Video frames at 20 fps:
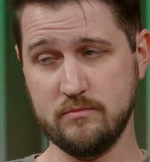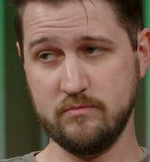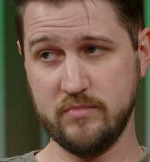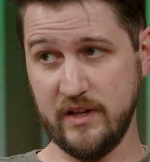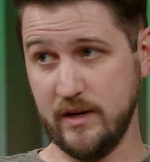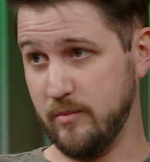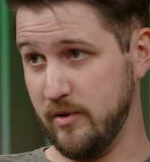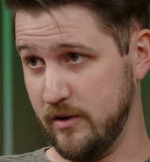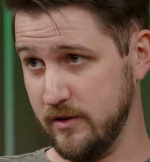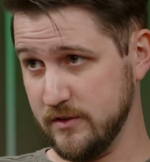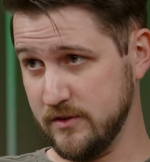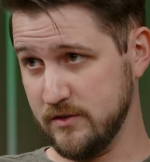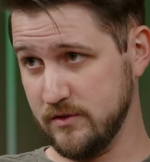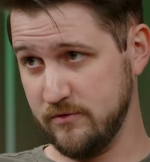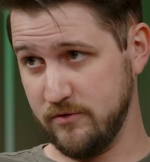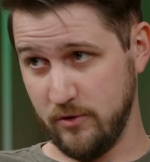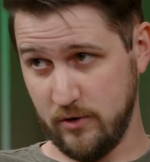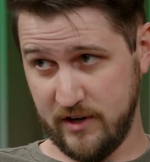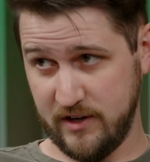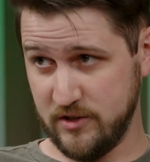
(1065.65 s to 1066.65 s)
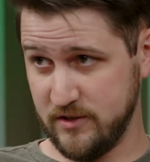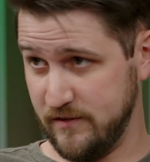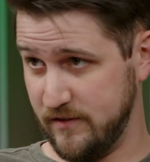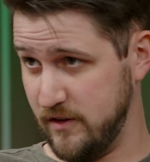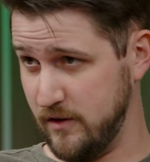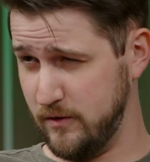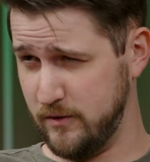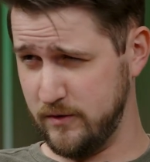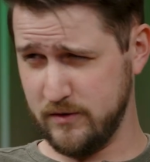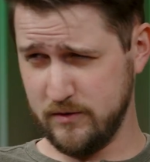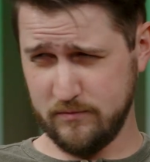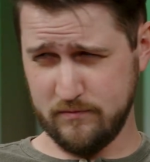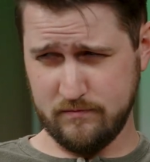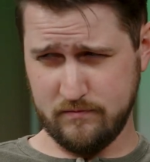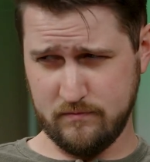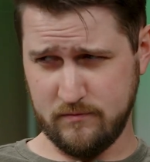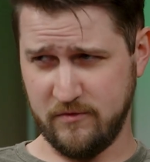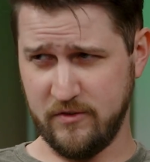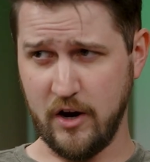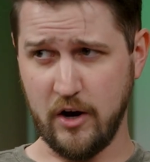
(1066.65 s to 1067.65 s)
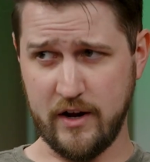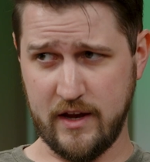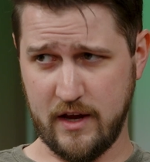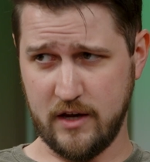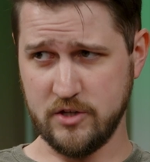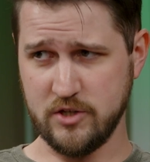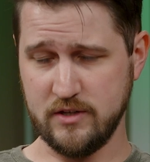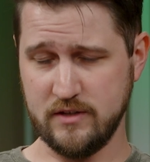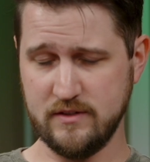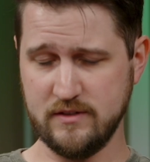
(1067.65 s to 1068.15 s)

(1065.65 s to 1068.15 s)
playbooks for each of those variations.